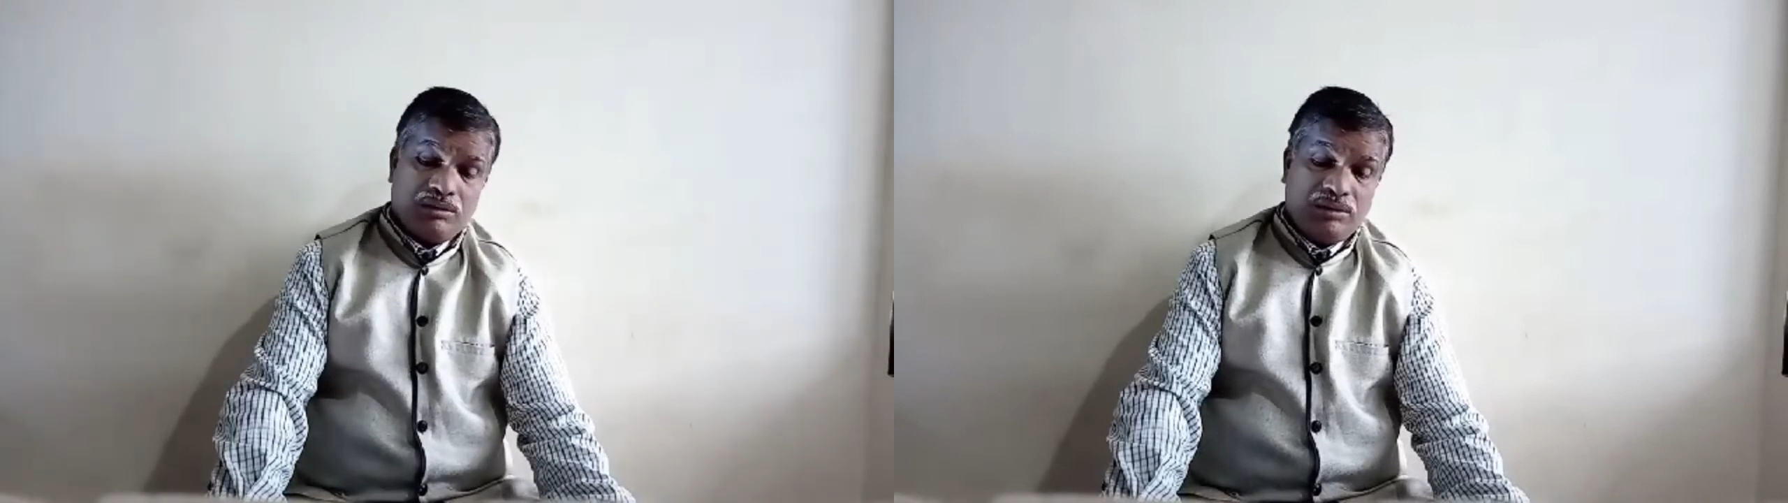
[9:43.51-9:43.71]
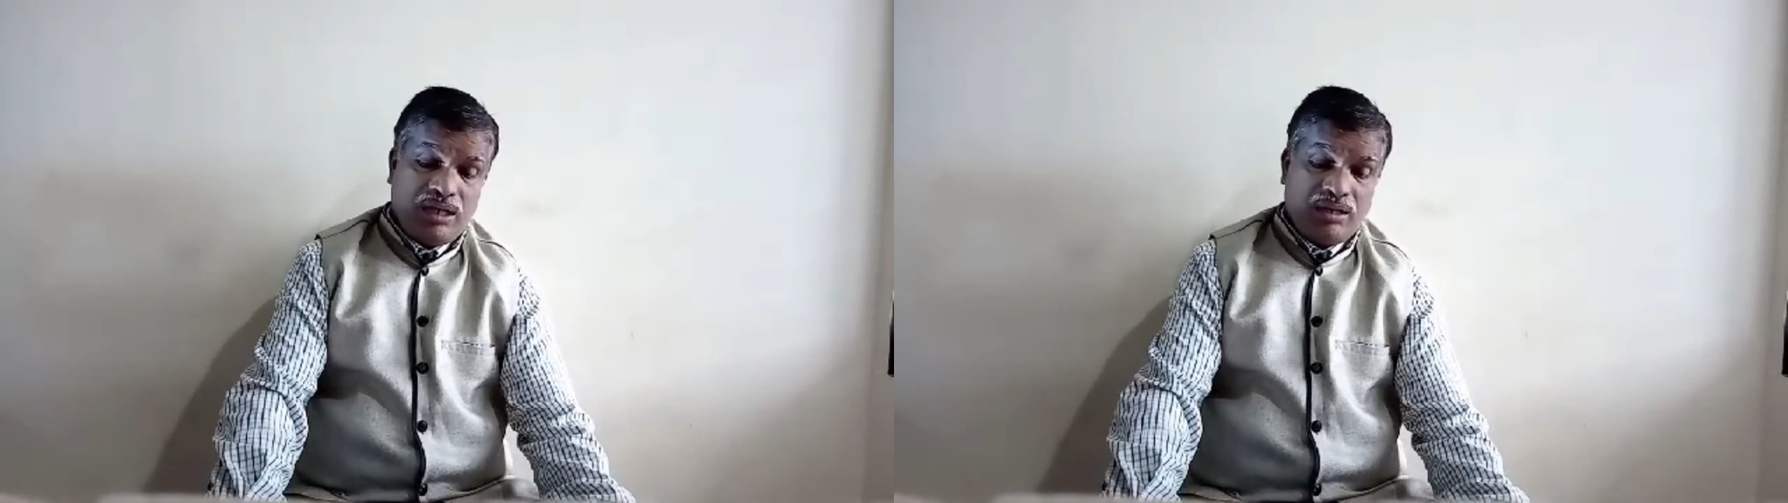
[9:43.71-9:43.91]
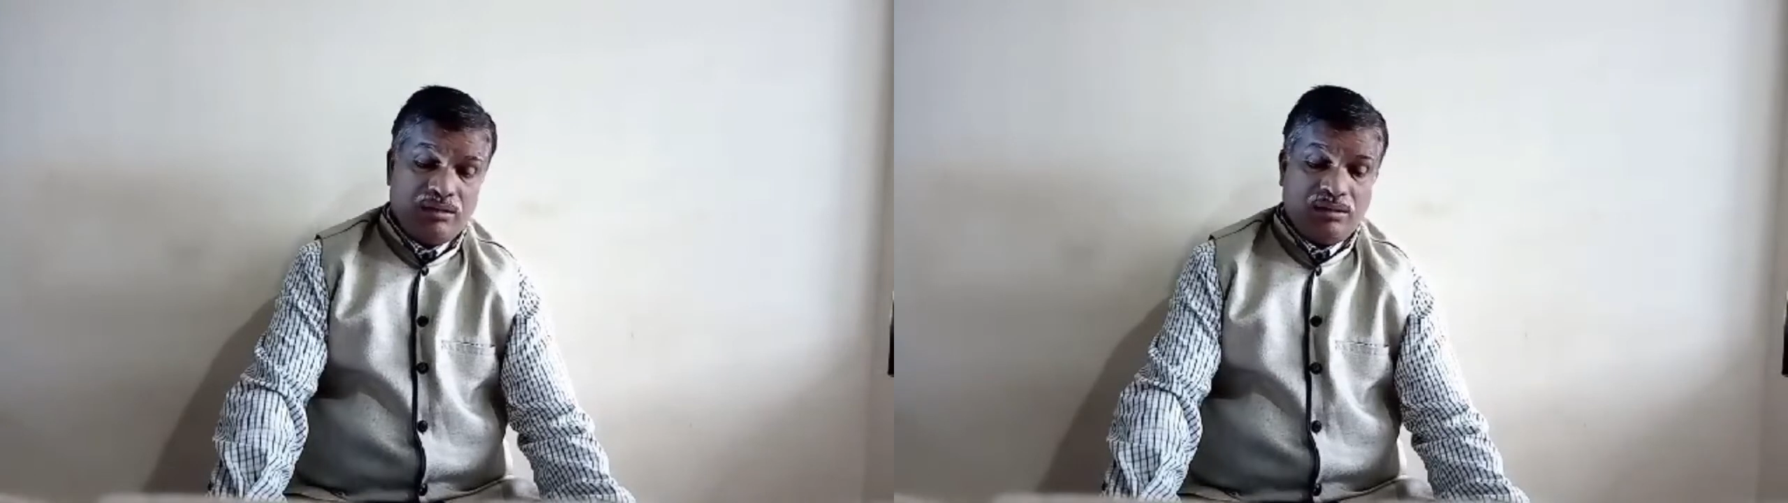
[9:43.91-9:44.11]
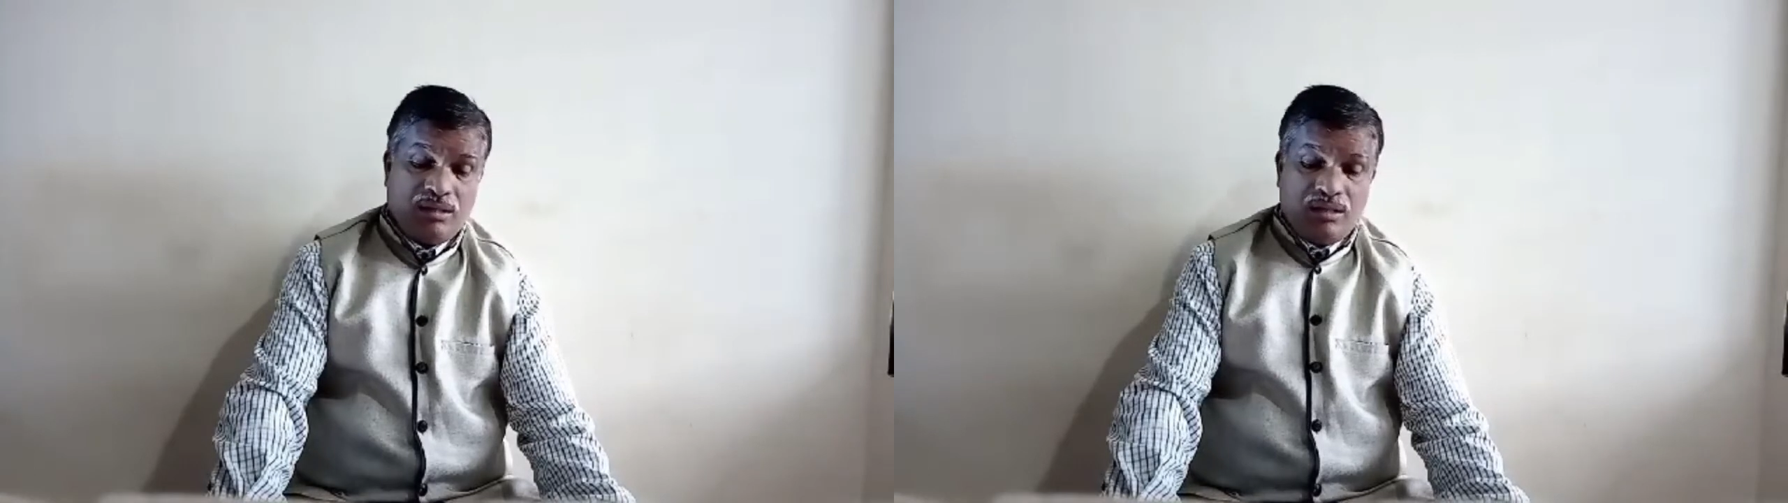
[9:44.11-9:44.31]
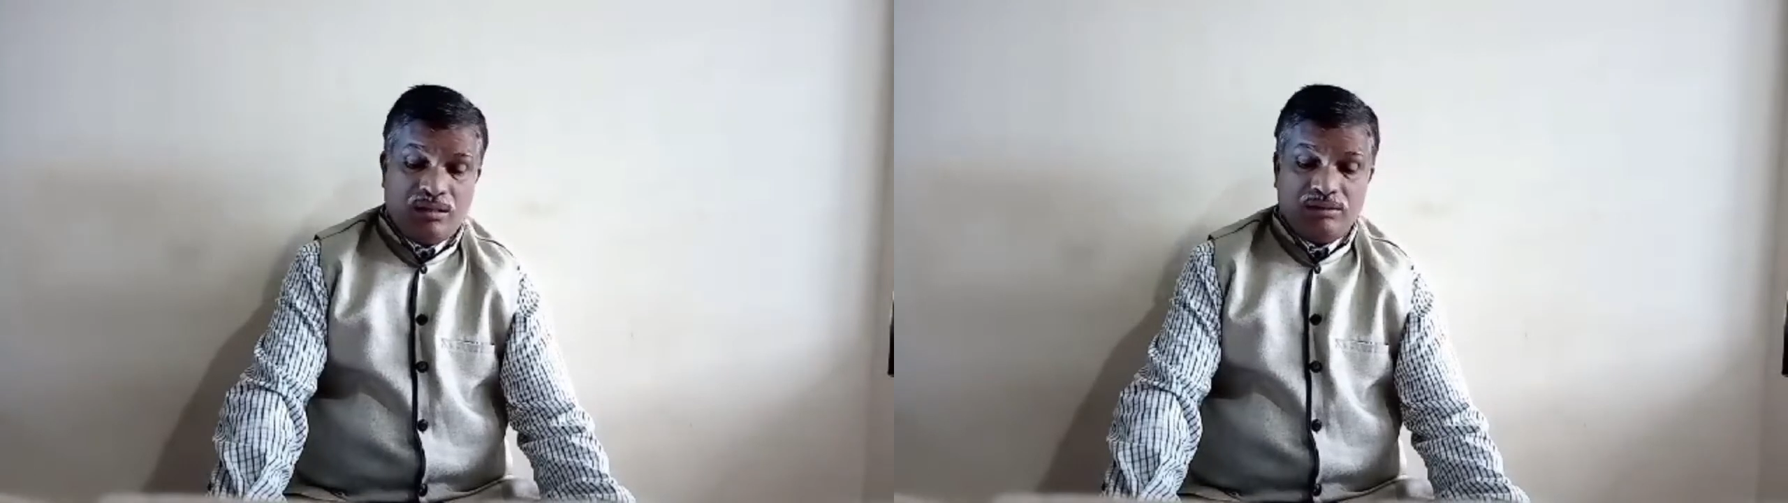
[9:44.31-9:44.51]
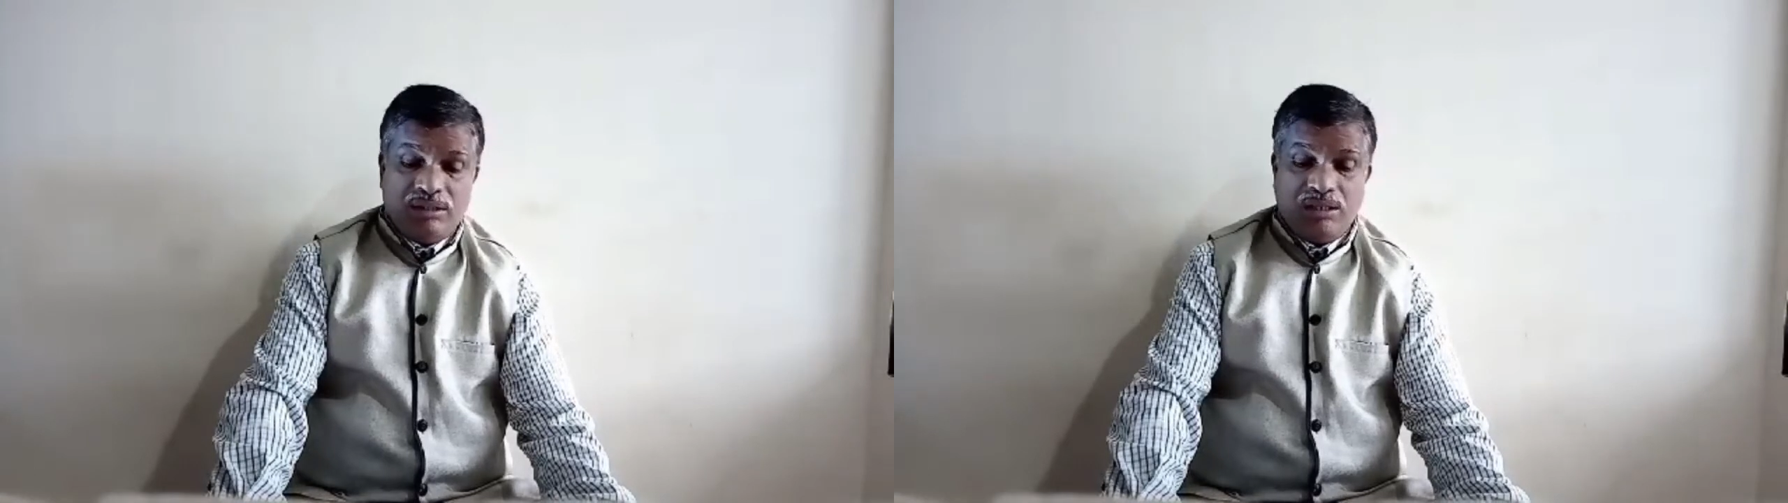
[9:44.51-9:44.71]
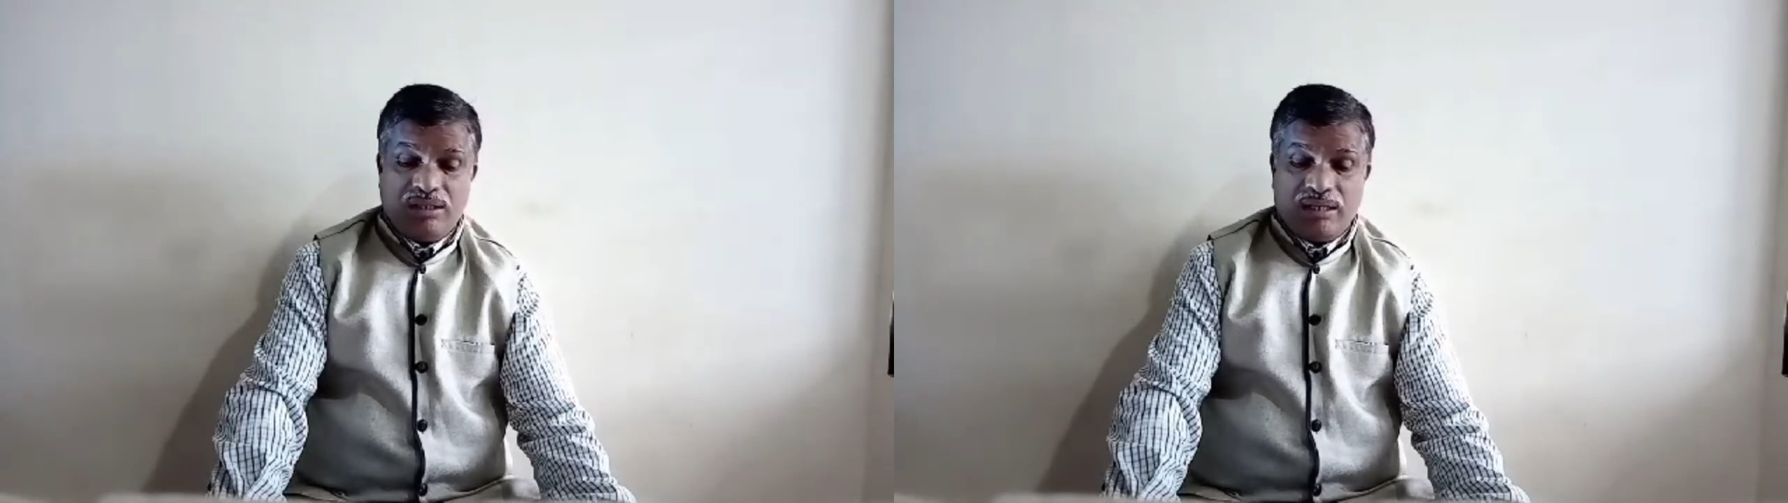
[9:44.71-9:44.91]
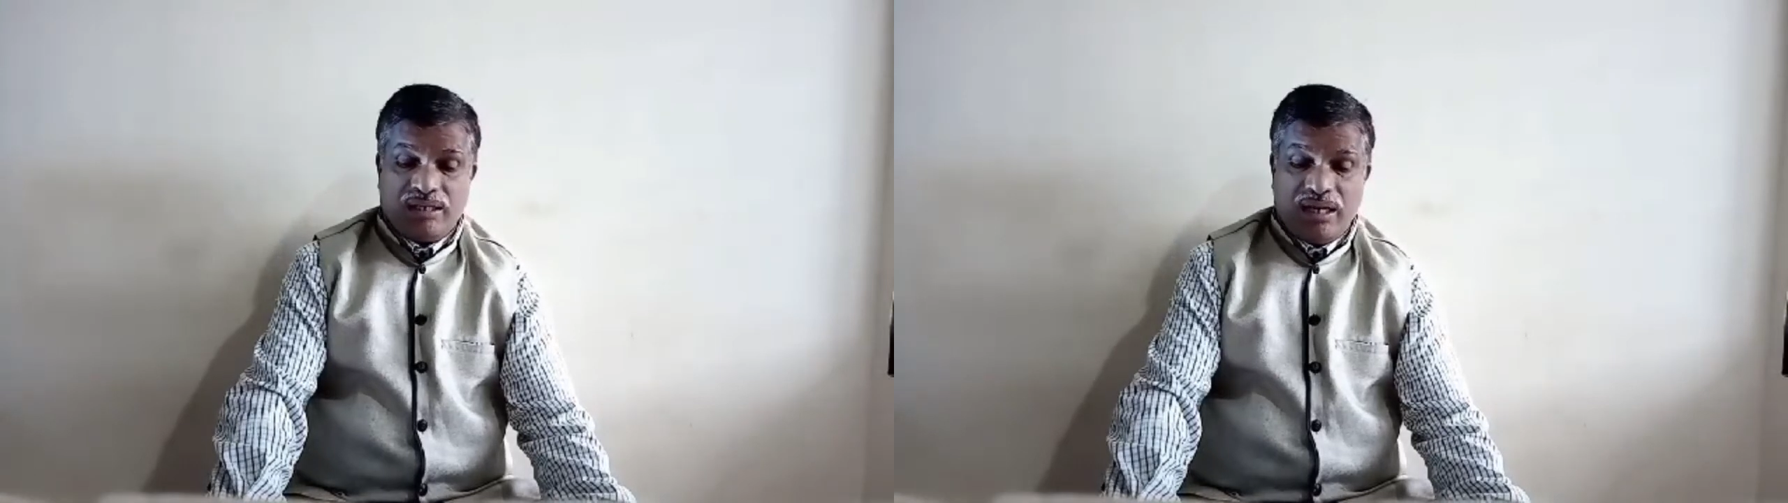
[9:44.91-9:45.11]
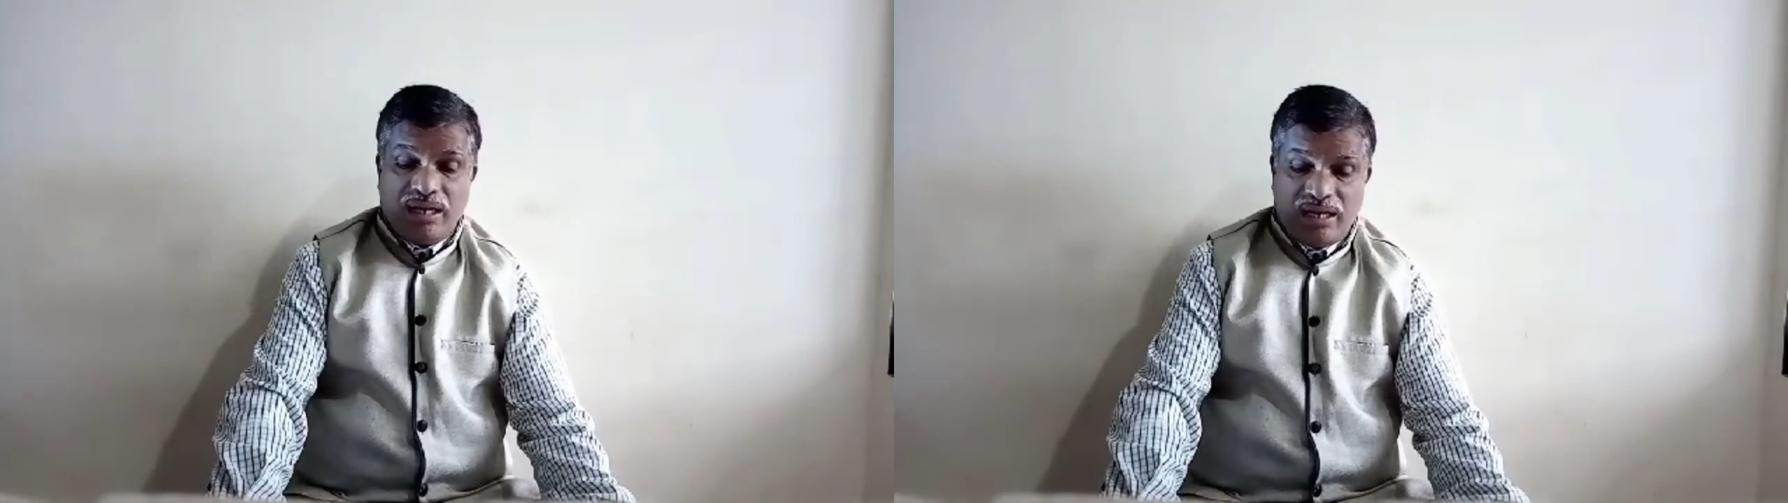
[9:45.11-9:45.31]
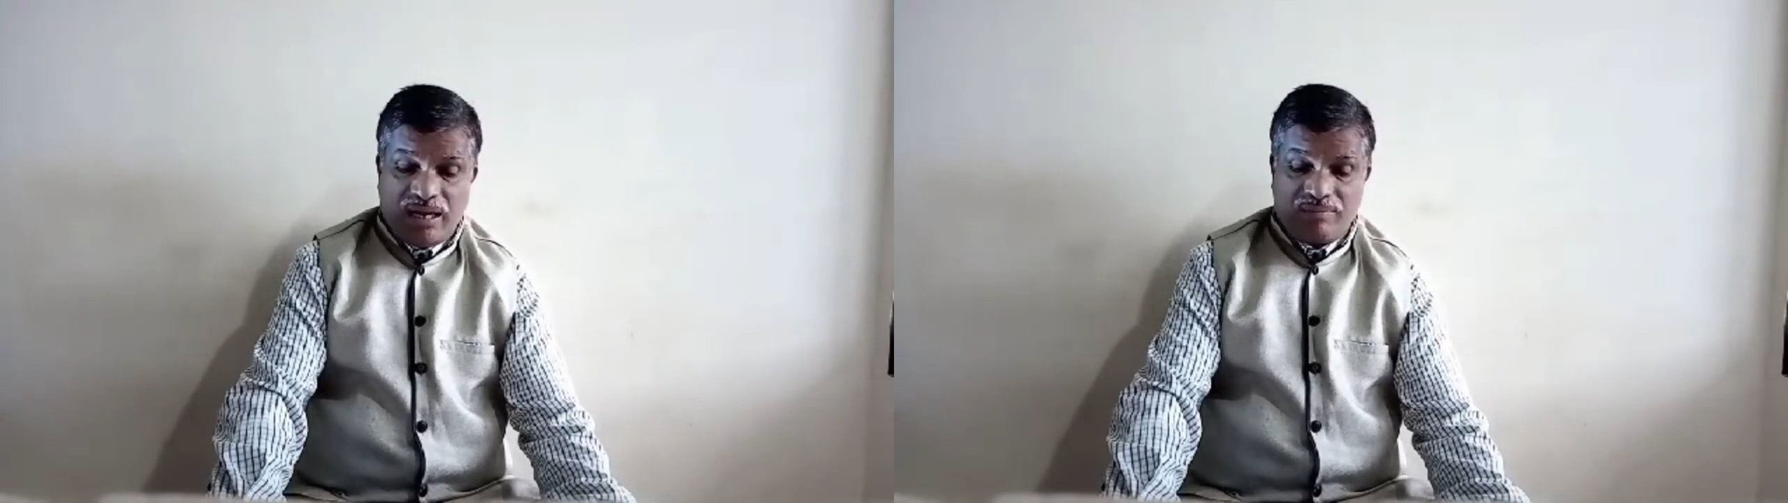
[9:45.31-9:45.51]
then the
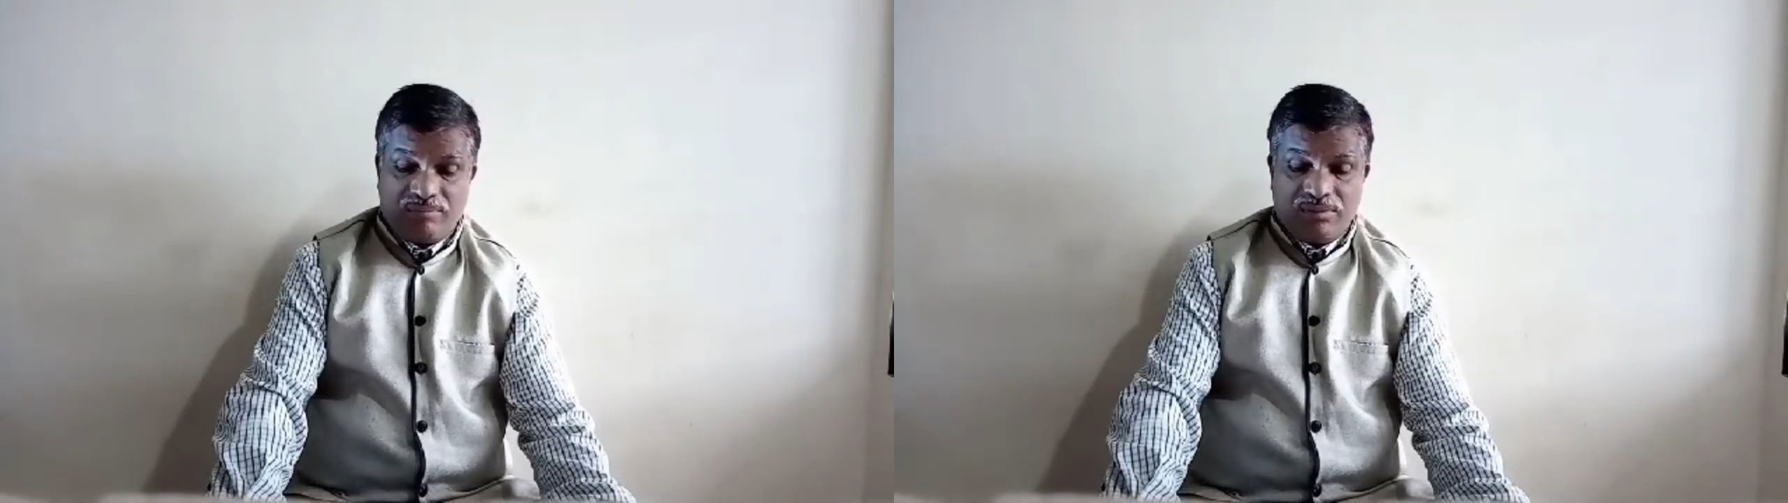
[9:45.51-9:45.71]
Na